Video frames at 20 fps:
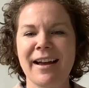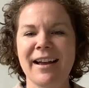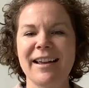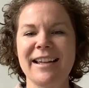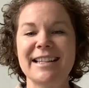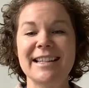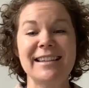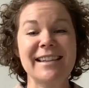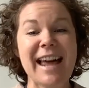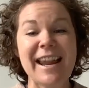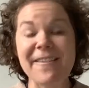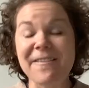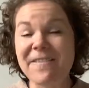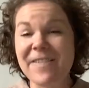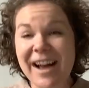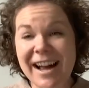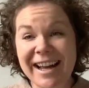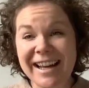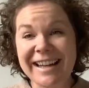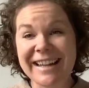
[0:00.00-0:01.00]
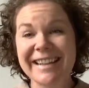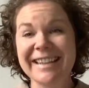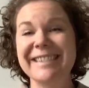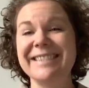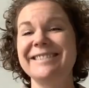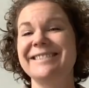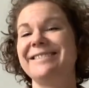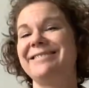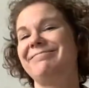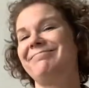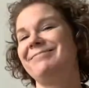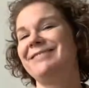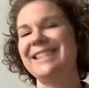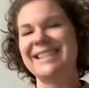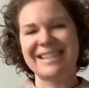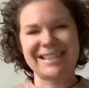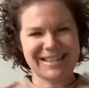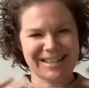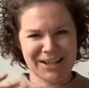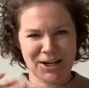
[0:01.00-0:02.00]
It's a lot of fun
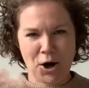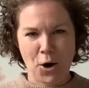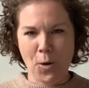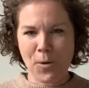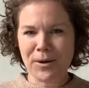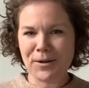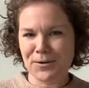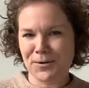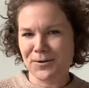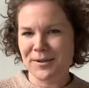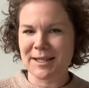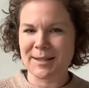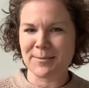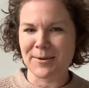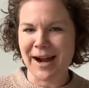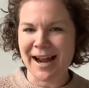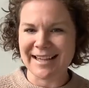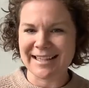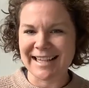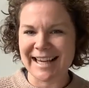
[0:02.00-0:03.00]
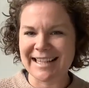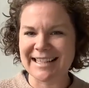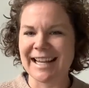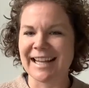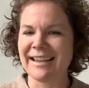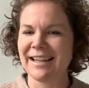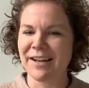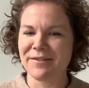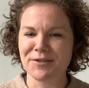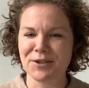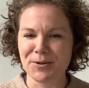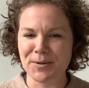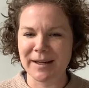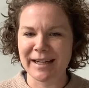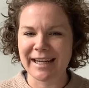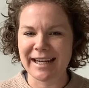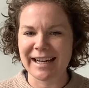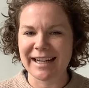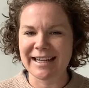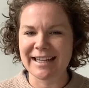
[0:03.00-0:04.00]
just going through this process. I love
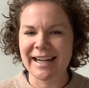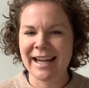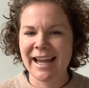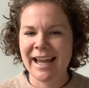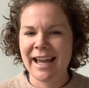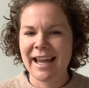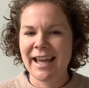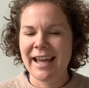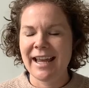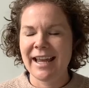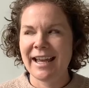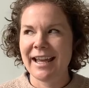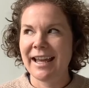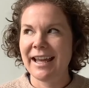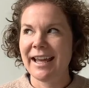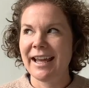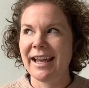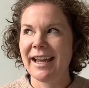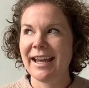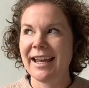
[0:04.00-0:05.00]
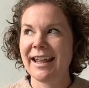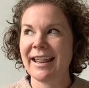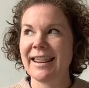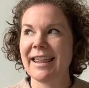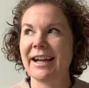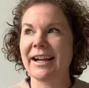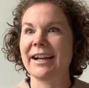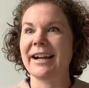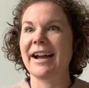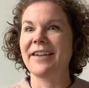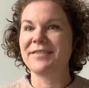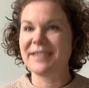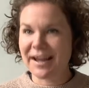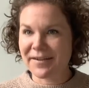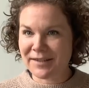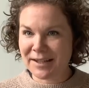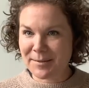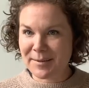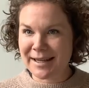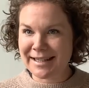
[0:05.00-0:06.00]
doing it. There have
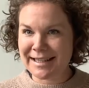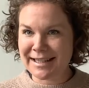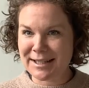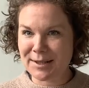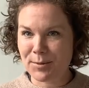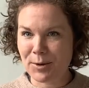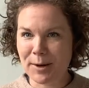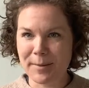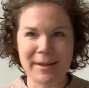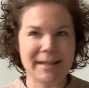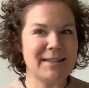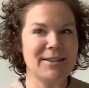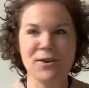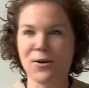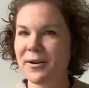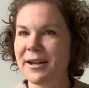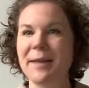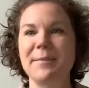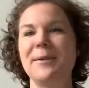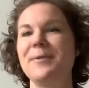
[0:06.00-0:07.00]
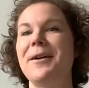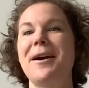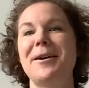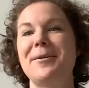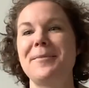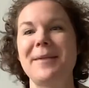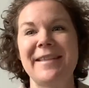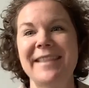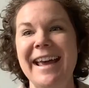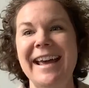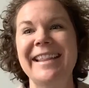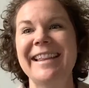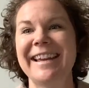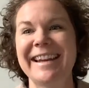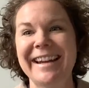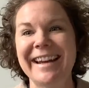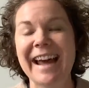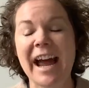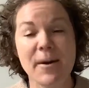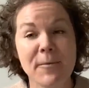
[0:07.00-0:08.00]
definitely been disappointments. Don't get me wrong about that.
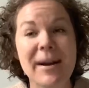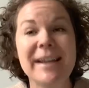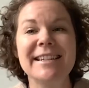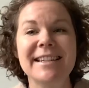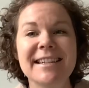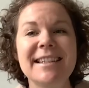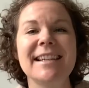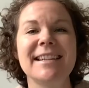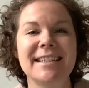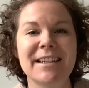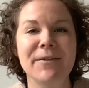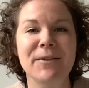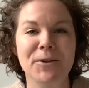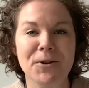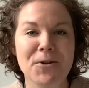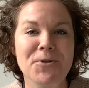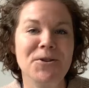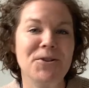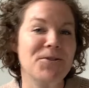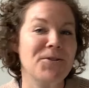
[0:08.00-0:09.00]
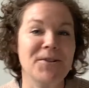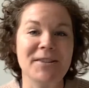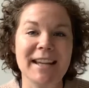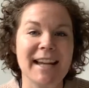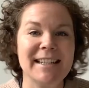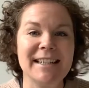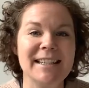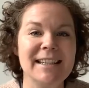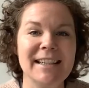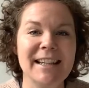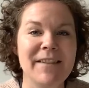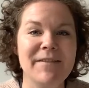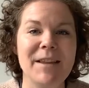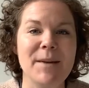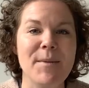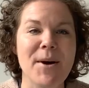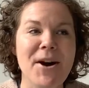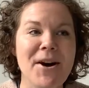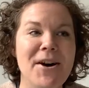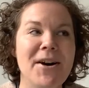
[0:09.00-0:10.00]
Like I went to 6 different grocery stores. I didn't love
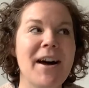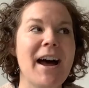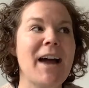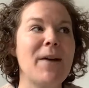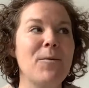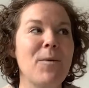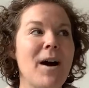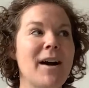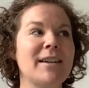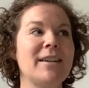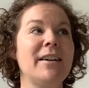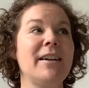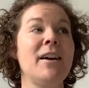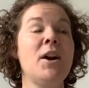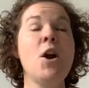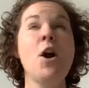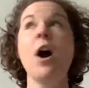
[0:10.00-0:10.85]
them all. I walked out.